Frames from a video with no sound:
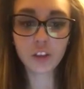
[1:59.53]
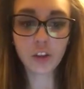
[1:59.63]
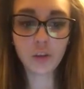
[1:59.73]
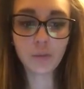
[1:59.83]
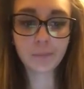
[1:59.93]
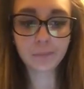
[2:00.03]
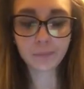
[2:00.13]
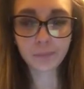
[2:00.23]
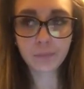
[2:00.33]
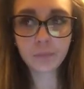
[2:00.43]
So
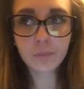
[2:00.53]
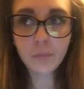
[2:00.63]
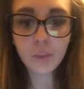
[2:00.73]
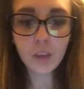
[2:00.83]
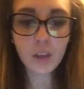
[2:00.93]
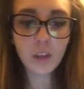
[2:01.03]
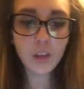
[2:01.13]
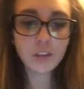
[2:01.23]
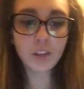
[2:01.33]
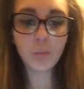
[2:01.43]

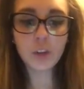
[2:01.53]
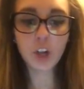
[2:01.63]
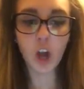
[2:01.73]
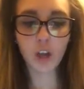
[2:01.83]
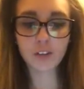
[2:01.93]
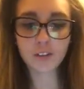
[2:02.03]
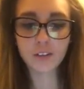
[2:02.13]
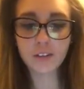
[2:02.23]
someone talks,